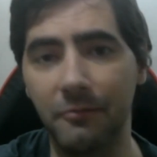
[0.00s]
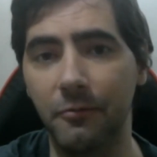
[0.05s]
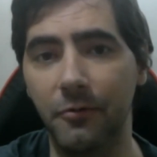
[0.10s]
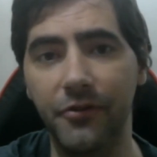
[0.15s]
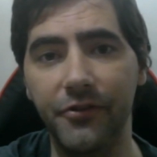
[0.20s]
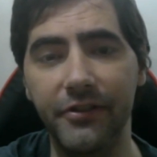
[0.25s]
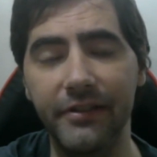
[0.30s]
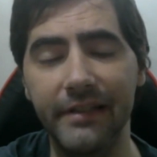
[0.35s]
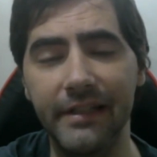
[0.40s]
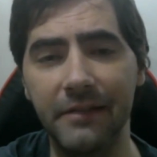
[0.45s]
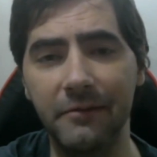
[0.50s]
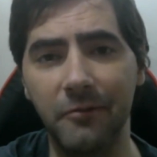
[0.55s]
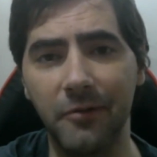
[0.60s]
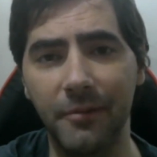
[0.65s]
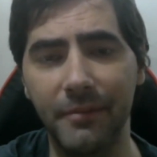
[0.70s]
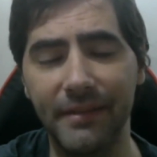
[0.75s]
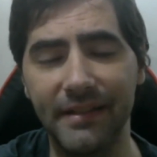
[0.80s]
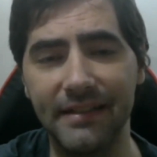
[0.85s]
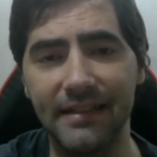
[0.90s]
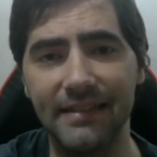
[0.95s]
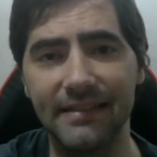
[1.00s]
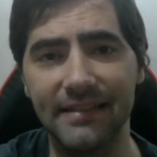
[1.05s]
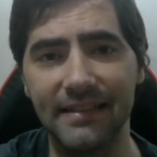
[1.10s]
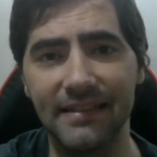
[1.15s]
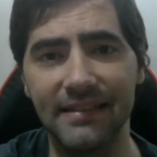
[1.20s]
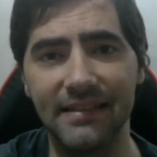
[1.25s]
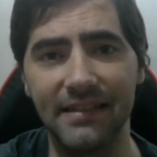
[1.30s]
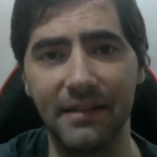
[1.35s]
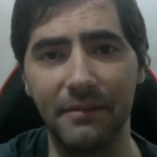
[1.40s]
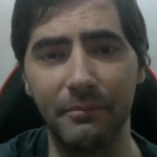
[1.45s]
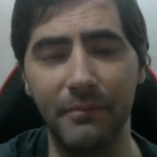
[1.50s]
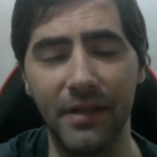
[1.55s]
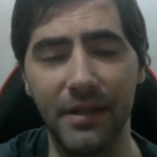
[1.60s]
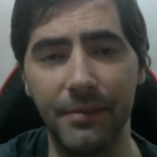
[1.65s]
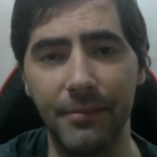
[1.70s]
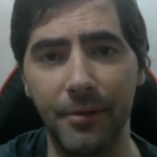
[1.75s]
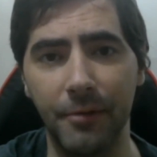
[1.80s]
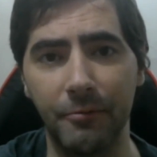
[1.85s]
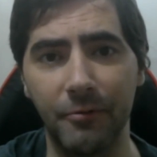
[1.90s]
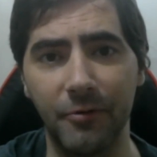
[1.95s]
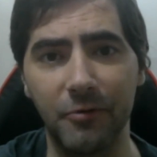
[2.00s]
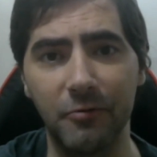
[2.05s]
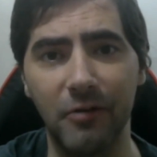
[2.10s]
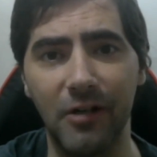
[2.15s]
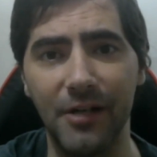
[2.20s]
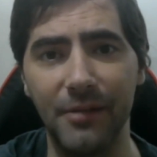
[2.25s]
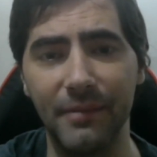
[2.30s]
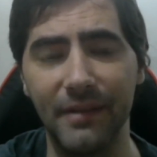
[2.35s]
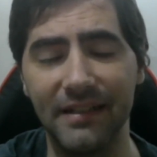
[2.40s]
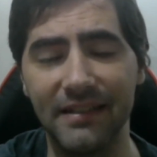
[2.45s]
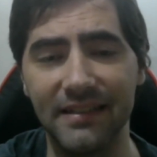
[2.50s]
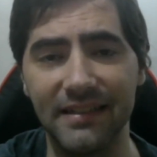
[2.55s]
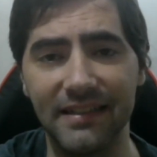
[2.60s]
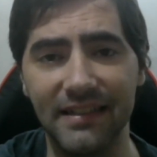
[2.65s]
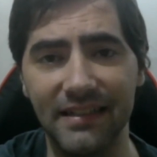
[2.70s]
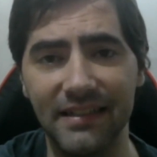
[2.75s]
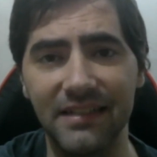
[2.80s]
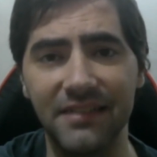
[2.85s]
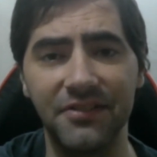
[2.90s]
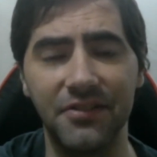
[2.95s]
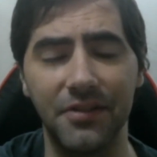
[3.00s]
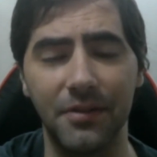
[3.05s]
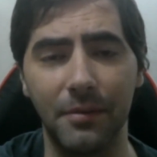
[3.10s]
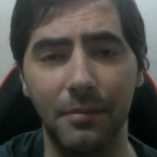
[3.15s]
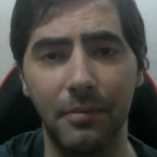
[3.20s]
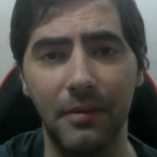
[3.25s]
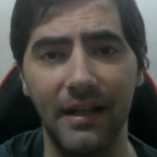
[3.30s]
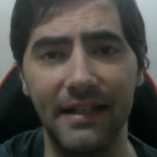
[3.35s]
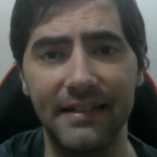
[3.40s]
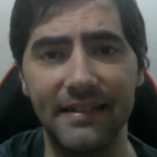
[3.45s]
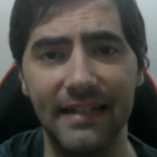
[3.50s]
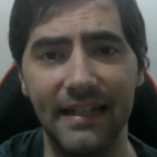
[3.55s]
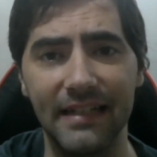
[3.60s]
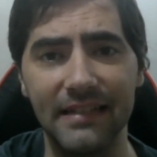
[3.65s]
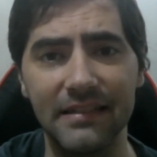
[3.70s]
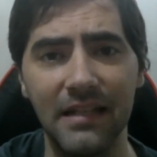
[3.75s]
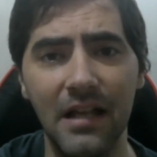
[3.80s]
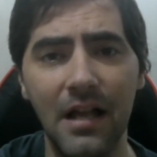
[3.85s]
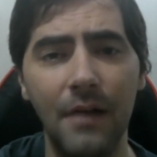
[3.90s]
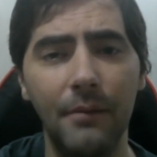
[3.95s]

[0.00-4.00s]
Well, you need one because it's the minimum requirement to get into the playtest.